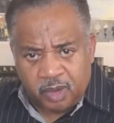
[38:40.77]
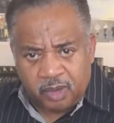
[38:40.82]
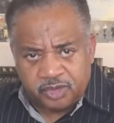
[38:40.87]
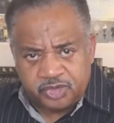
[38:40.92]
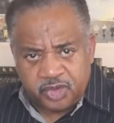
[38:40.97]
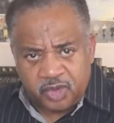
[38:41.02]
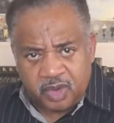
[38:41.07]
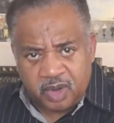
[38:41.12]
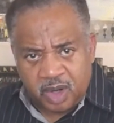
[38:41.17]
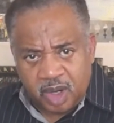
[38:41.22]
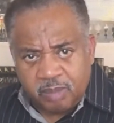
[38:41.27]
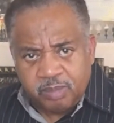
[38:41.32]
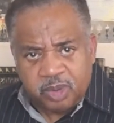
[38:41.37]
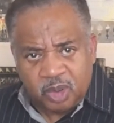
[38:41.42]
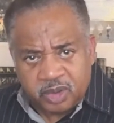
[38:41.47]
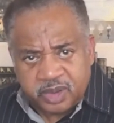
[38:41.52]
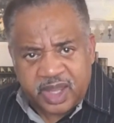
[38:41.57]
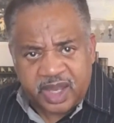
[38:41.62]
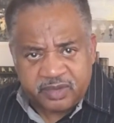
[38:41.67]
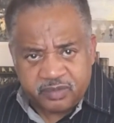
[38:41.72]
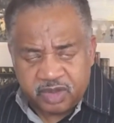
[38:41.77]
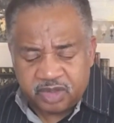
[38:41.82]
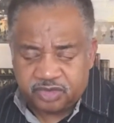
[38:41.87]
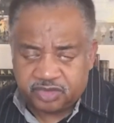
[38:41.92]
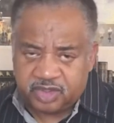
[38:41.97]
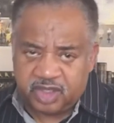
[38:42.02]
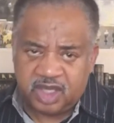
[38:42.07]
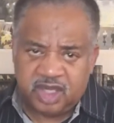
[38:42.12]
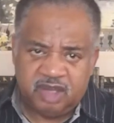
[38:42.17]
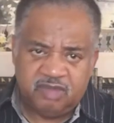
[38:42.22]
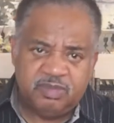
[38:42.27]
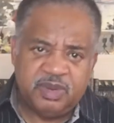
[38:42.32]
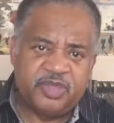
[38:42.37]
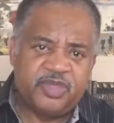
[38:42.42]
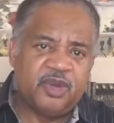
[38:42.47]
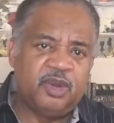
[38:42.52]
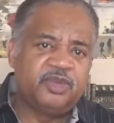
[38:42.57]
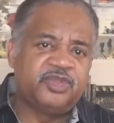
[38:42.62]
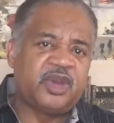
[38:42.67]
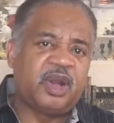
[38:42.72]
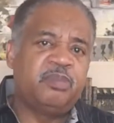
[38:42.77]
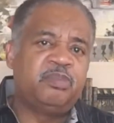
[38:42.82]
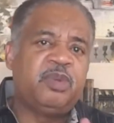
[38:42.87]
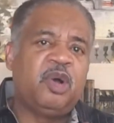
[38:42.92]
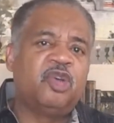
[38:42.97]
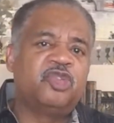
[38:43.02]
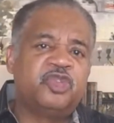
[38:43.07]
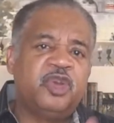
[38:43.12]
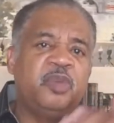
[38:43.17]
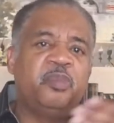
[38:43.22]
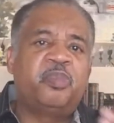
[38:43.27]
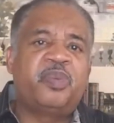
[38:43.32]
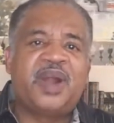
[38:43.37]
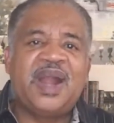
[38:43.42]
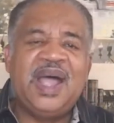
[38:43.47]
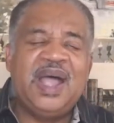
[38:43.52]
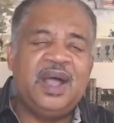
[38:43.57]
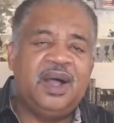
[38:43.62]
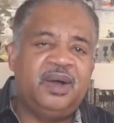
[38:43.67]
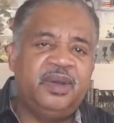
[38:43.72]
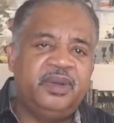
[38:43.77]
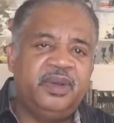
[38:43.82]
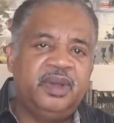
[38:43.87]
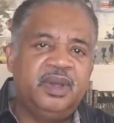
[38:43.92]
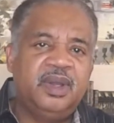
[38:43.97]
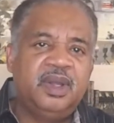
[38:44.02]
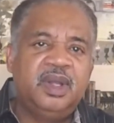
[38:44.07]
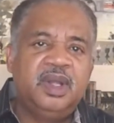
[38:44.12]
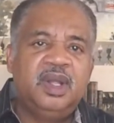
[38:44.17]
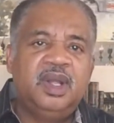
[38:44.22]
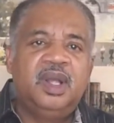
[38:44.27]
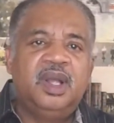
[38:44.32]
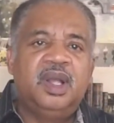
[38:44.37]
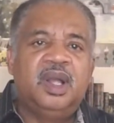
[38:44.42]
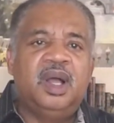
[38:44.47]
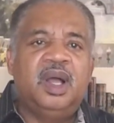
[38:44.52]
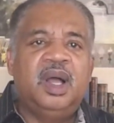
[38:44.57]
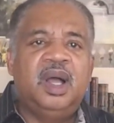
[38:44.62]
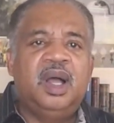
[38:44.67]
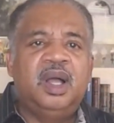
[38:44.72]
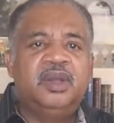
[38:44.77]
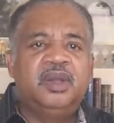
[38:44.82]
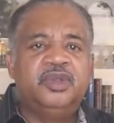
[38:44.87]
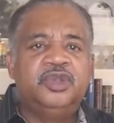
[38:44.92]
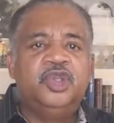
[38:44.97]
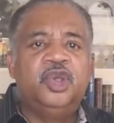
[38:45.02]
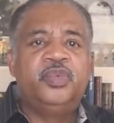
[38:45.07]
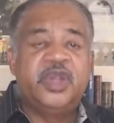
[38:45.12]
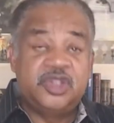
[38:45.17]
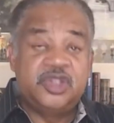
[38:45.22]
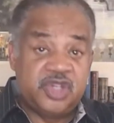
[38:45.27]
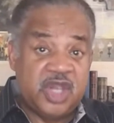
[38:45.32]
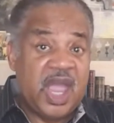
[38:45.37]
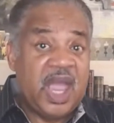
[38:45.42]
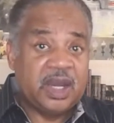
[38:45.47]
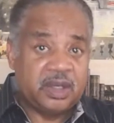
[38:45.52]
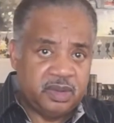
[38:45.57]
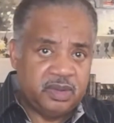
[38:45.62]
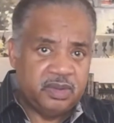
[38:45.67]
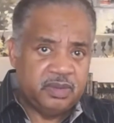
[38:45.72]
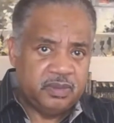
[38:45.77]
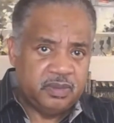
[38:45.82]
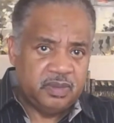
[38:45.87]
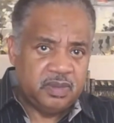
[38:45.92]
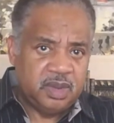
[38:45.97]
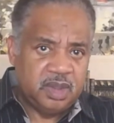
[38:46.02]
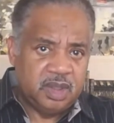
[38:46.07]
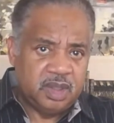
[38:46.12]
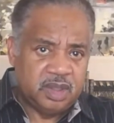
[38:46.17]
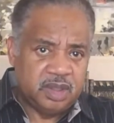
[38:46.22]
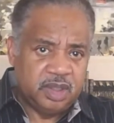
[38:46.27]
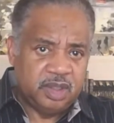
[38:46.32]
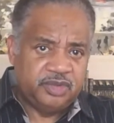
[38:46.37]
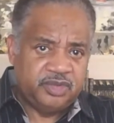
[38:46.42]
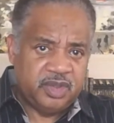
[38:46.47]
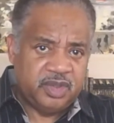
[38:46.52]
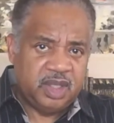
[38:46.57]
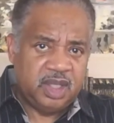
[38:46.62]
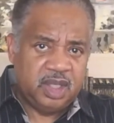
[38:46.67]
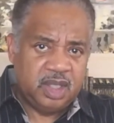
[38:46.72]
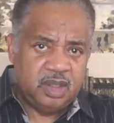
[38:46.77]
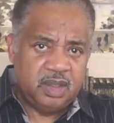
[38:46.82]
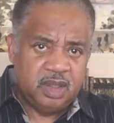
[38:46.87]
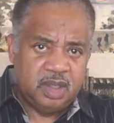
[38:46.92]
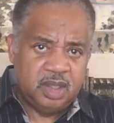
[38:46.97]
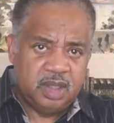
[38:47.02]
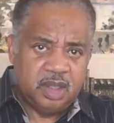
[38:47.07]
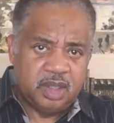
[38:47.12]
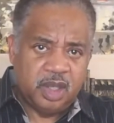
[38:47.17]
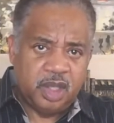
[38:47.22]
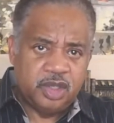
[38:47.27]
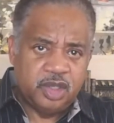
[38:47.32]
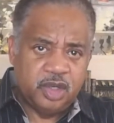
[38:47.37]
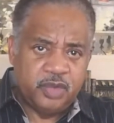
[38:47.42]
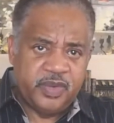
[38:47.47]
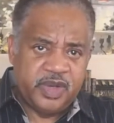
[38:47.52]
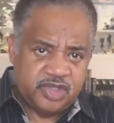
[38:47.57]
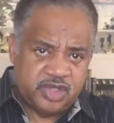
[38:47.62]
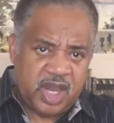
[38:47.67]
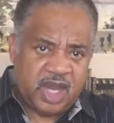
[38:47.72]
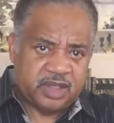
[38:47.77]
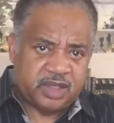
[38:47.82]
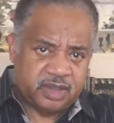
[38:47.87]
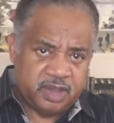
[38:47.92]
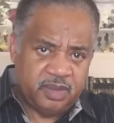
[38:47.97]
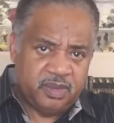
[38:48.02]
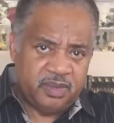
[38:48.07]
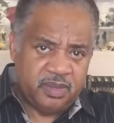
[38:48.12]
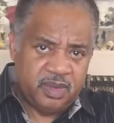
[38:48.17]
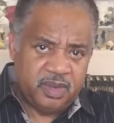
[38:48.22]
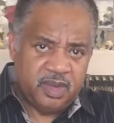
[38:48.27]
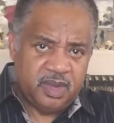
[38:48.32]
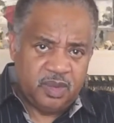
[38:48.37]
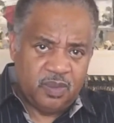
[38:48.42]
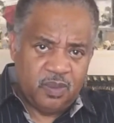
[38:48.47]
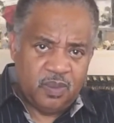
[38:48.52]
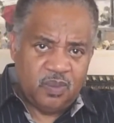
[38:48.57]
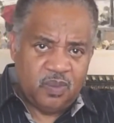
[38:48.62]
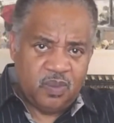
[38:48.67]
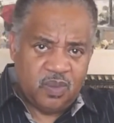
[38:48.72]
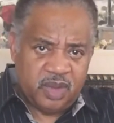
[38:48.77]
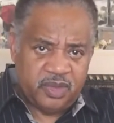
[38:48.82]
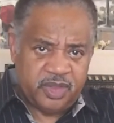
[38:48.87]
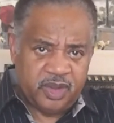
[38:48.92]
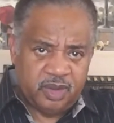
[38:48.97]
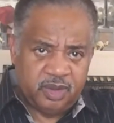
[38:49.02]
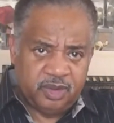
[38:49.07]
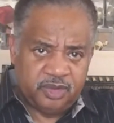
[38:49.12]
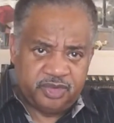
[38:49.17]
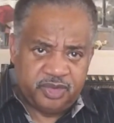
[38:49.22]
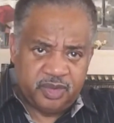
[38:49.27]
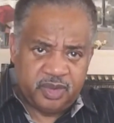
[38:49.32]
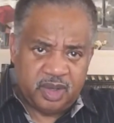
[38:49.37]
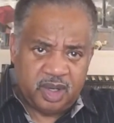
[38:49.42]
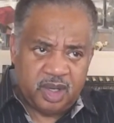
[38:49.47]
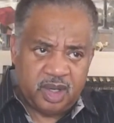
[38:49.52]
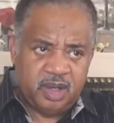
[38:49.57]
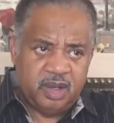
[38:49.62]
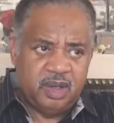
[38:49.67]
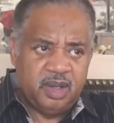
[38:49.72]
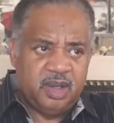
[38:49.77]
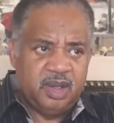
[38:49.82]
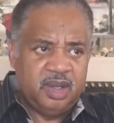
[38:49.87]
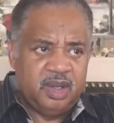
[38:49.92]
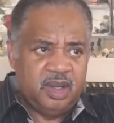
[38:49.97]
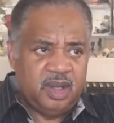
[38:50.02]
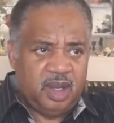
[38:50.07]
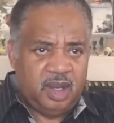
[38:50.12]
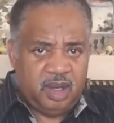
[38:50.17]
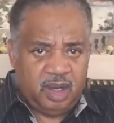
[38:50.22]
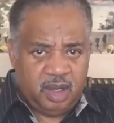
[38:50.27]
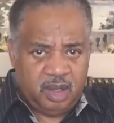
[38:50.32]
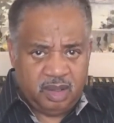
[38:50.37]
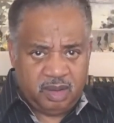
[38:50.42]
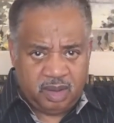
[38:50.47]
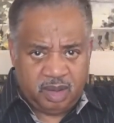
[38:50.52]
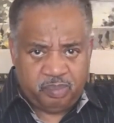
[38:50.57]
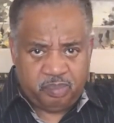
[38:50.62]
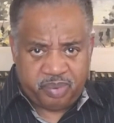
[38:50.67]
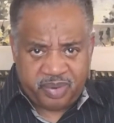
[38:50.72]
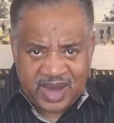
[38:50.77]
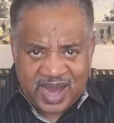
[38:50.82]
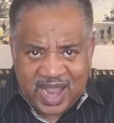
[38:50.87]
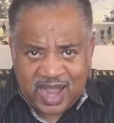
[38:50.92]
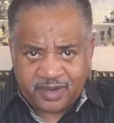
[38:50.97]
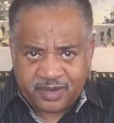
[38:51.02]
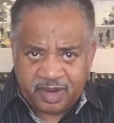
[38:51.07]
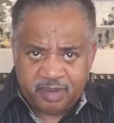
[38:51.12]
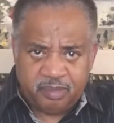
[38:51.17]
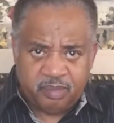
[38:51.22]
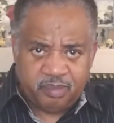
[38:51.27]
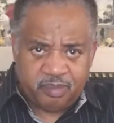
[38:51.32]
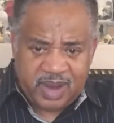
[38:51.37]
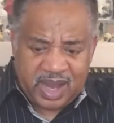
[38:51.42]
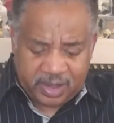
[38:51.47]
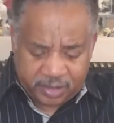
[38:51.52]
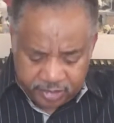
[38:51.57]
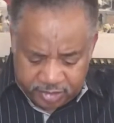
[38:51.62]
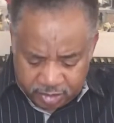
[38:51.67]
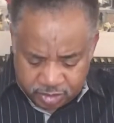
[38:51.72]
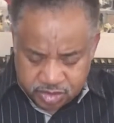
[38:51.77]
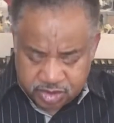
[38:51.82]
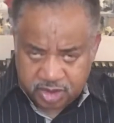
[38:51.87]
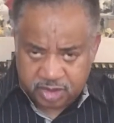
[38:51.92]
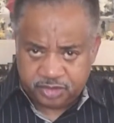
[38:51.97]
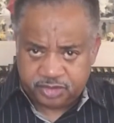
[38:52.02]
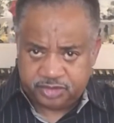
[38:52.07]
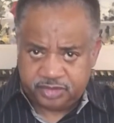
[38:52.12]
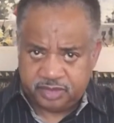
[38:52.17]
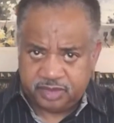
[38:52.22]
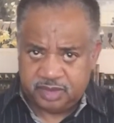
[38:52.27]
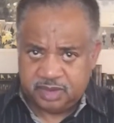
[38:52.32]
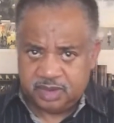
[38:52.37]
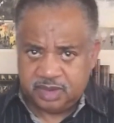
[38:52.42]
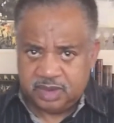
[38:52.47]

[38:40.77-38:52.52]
those who are humble can receive, but those that are boastful and proud, you reject, you see. You reject those who are proud and braggadocious,